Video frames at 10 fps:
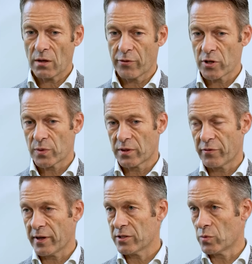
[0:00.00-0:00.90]
First, with the
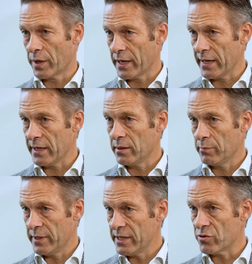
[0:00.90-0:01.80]
phase 1A
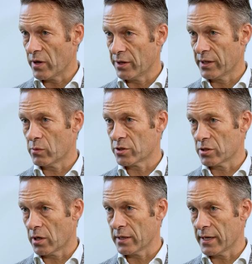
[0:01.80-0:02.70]
B trial that will
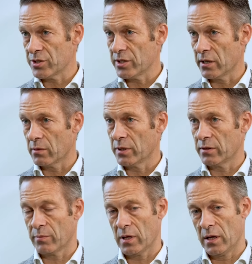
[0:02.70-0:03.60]
start next year.
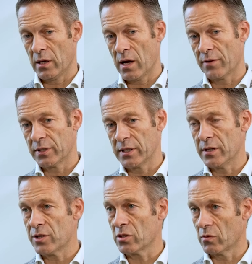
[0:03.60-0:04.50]
But uh, after the
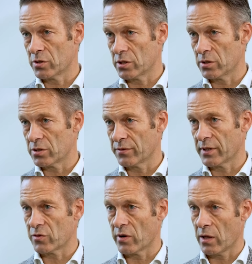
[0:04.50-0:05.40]
initial results of
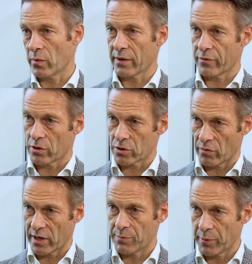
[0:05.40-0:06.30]
that trial, we have also
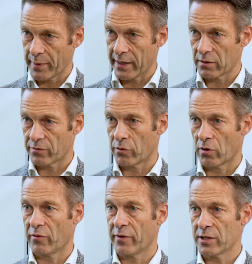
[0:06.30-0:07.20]
already prepared
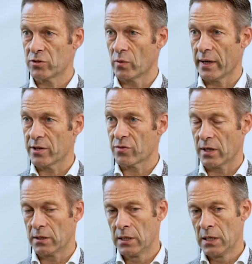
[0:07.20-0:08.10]
for a phase 2A
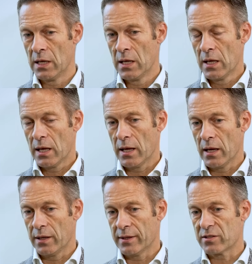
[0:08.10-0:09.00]
trial.
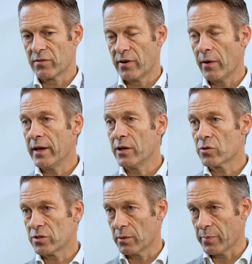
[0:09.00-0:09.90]
Uh, that's a very
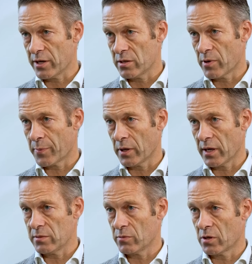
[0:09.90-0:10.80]
interesting patient
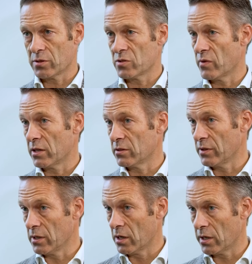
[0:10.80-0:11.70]
population because it's
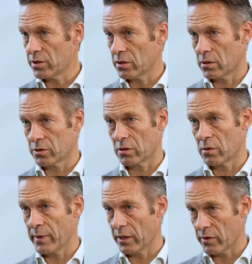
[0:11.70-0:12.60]
relatively large. Also
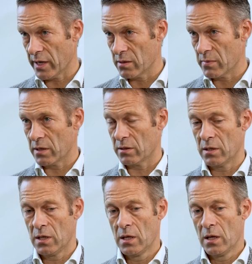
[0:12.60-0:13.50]
compared to AML,
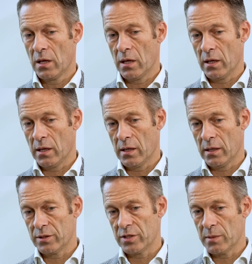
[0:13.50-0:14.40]

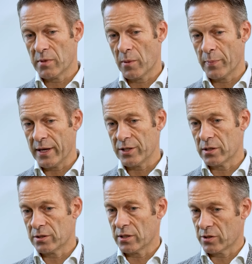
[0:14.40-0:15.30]
uh, CML
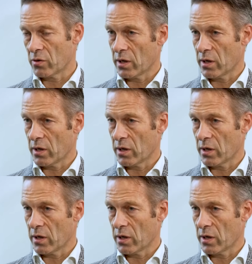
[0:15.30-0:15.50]
patients is a,